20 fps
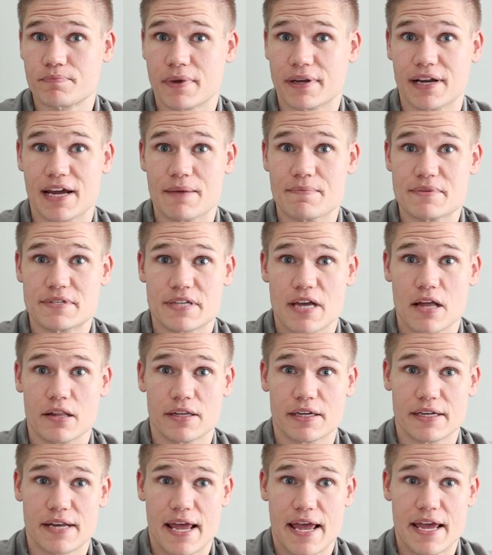and I'm
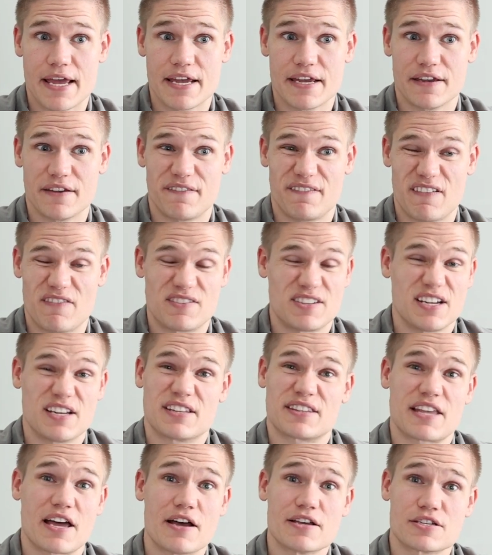selling a
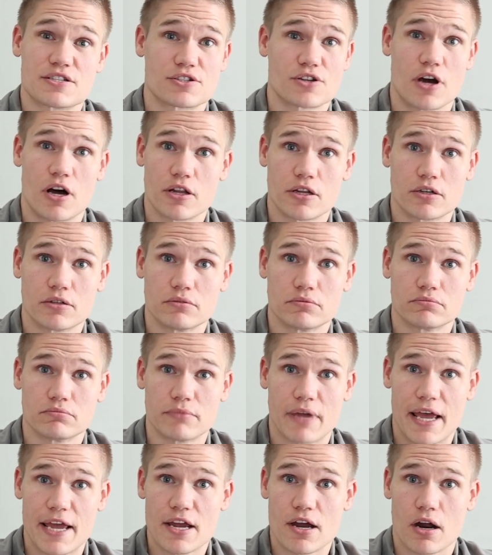$15,000
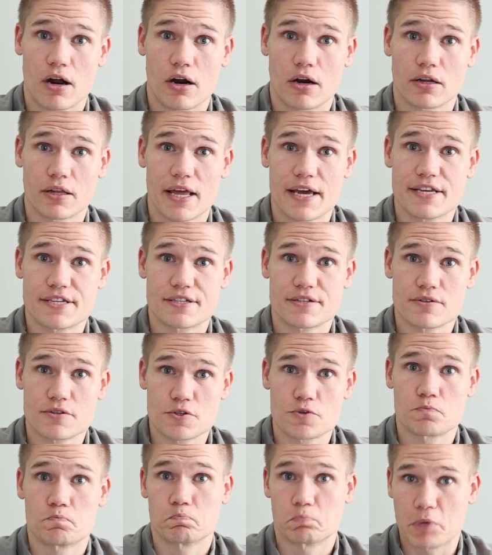ARR
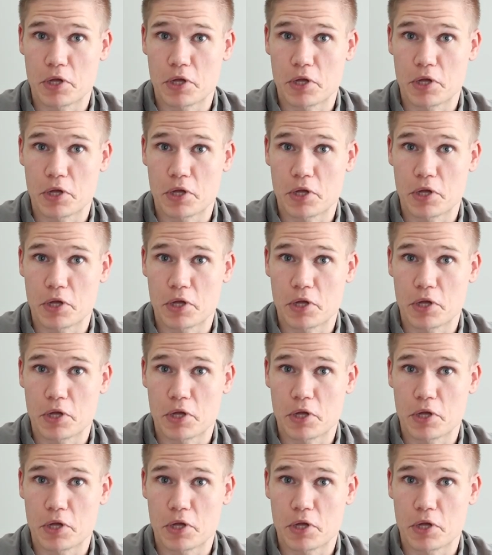license,